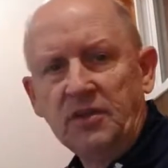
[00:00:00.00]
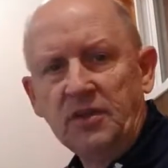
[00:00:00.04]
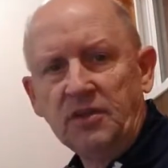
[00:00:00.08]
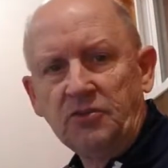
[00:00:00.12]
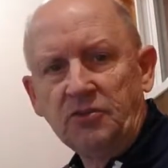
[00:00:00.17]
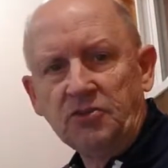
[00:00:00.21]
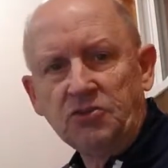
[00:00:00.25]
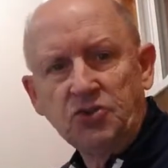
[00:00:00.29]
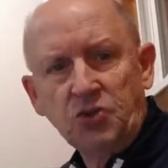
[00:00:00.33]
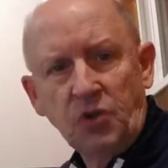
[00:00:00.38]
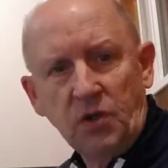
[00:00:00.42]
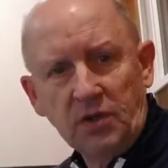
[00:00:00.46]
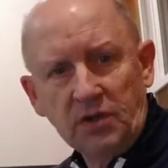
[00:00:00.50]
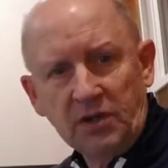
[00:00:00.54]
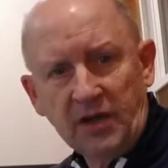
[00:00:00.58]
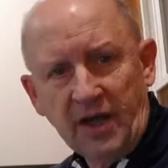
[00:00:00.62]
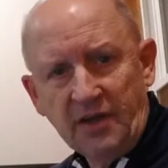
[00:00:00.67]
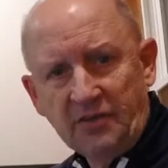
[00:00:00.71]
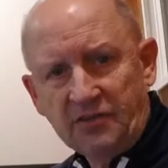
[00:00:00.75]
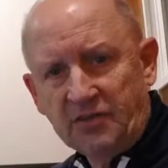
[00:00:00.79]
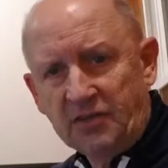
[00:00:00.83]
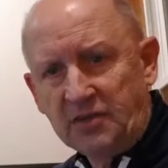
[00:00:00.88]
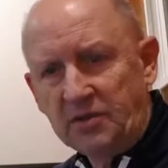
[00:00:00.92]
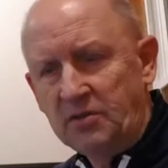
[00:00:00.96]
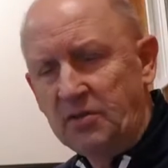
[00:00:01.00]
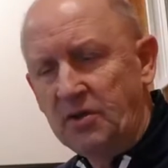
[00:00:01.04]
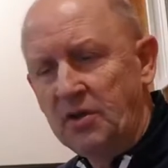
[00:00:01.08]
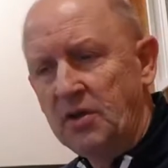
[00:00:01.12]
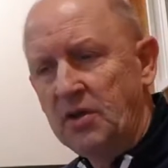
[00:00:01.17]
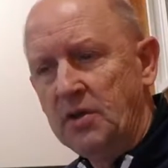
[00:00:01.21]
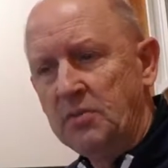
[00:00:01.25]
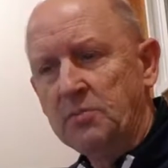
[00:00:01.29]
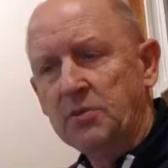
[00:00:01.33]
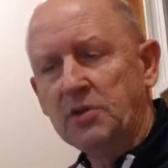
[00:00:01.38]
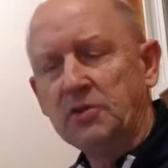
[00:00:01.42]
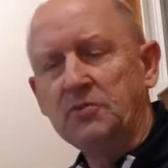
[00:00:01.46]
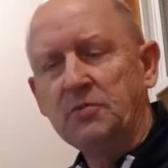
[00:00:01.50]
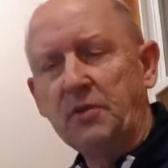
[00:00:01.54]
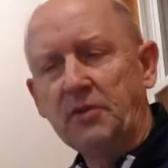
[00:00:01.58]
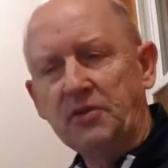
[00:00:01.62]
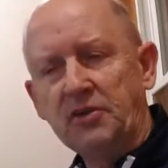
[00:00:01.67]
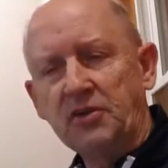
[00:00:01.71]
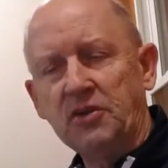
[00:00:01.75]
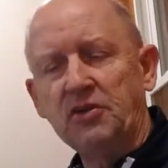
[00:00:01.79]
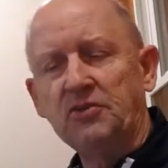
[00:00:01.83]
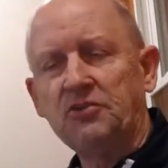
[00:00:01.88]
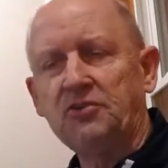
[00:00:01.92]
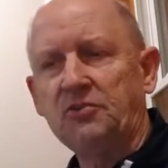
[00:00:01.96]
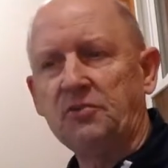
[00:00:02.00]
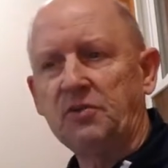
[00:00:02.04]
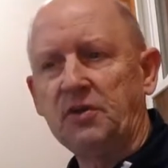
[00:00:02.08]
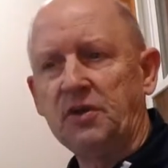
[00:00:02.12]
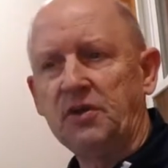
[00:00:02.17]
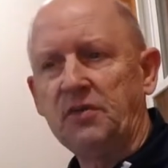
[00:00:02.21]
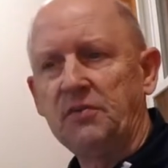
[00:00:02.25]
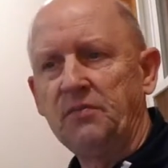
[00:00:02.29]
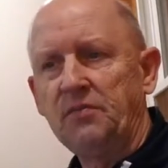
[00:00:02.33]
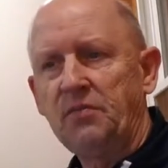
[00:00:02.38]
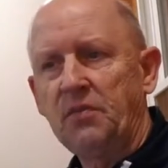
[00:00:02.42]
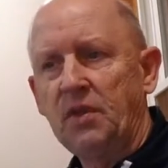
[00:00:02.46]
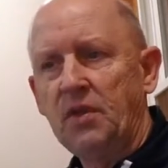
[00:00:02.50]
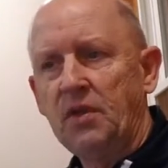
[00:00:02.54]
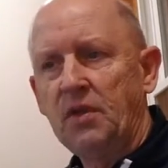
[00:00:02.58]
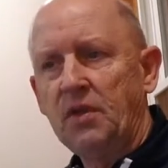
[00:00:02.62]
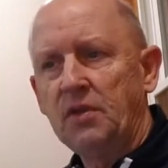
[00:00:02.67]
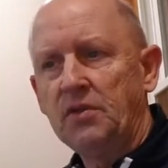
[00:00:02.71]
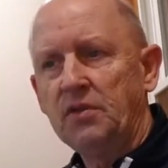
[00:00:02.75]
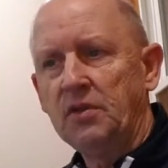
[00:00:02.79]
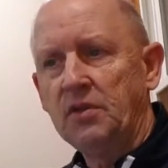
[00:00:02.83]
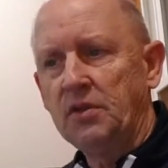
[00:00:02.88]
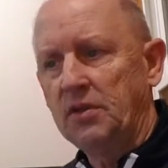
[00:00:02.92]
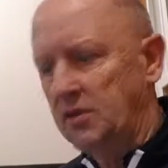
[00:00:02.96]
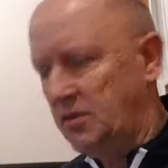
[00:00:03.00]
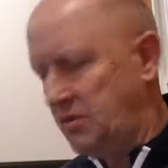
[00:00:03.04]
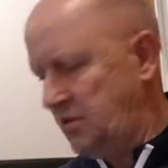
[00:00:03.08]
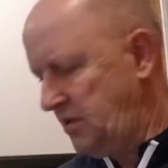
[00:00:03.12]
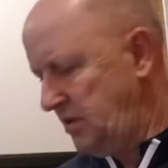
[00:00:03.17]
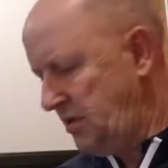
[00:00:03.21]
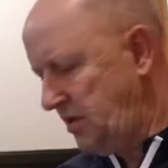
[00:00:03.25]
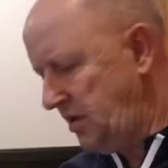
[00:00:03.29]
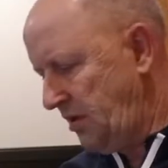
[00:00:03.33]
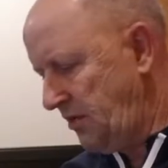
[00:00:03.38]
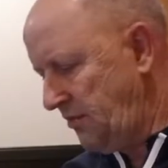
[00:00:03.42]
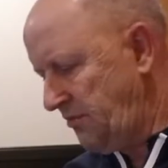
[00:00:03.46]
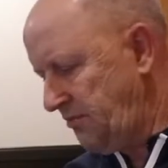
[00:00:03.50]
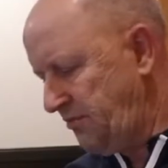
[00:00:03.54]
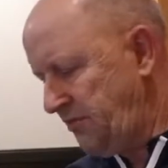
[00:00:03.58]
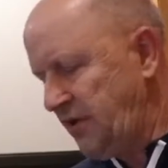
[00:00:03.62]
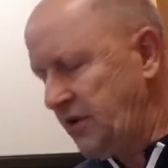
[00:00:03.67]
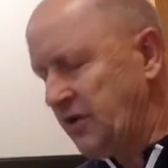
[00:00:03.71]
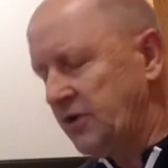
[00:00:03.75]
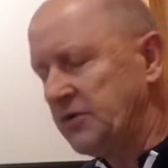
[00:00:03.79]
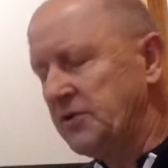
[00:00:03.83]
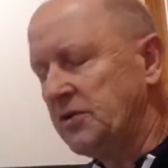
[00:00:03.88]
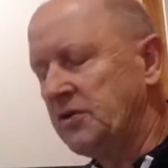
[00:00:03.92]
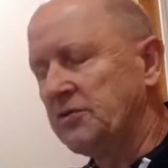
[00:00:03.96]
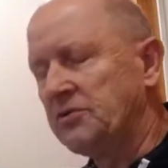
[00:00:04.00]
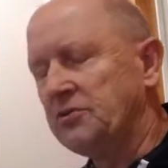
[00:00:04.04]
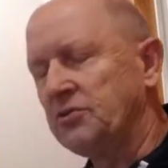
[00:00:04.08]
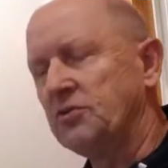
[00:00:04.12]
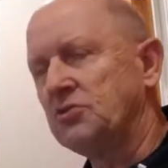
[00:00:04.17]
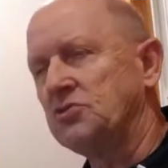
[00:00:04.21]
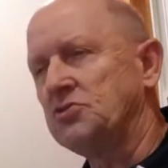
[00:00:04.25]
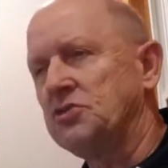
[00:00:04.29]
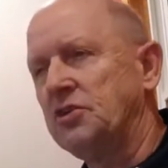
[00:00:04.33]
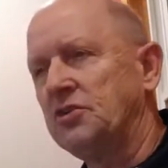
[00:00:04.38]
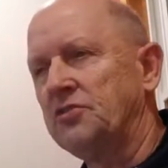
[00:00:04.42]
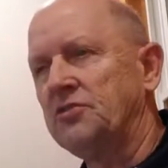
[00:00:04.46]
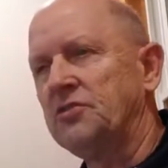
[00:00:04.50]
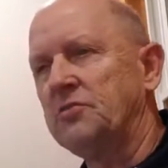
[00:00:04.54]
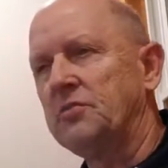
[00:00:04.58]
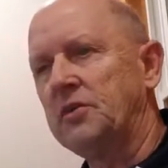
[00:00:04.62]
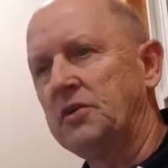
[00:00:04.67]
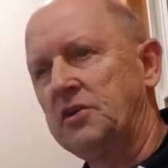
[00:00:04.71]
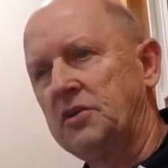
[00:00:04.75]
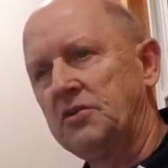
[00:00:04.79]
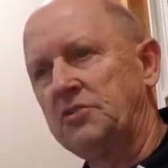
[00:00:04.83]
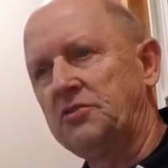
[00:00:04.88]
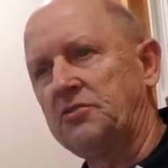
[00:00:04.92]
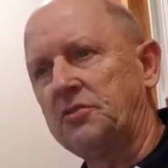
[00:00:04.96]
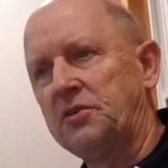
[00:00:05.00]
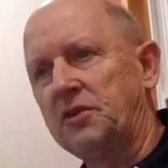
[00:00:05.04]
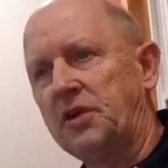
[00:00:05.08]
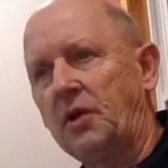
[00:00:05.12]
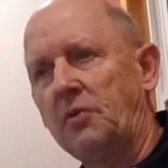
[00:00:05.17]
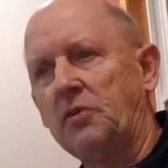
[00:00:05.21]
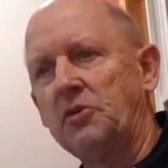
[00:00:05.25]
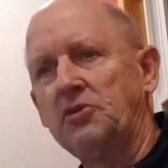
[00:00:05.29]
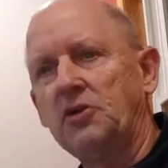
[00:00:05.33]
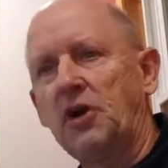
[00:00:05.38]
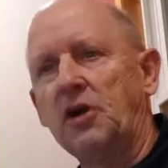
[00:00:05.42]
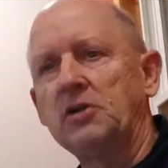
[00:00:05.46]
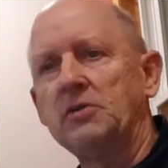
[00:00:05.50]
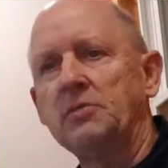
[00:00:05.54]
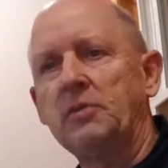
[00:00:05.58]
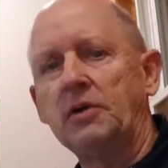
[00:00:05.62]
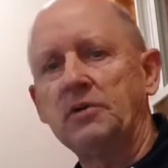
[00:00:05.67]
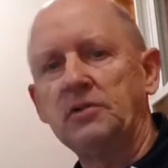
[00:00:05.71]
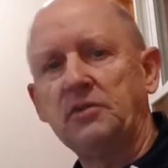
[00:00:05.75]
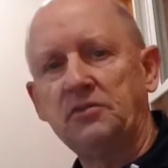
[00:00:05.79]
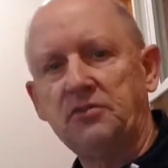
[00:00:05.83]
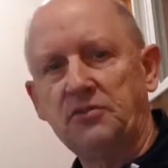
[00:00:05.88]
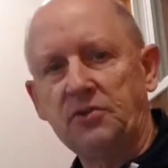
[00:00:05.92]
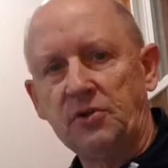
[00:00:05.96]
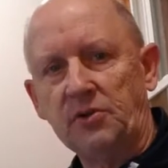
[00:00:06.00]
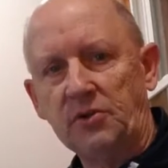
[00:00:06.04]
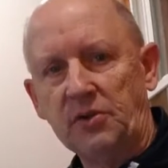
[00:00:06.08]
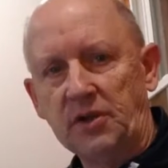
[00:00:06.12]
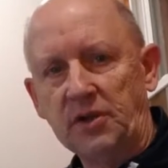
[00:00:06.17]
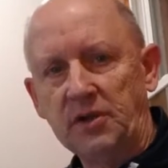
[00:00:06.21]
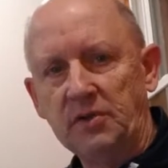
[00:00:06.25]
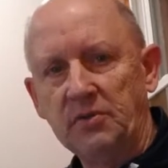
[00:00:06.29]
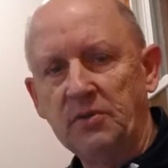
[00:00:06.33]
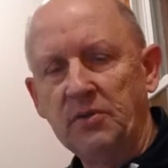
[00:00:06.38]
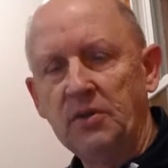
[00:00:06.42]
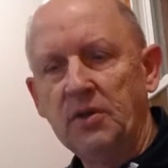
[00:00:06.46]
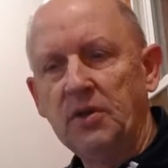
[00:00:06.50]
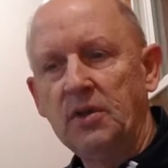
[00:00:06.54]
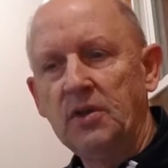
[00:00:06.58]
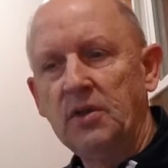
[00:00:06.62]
It's a short lesson, but it's about the history, the failure of socialism, the history. Now we talked about the theory,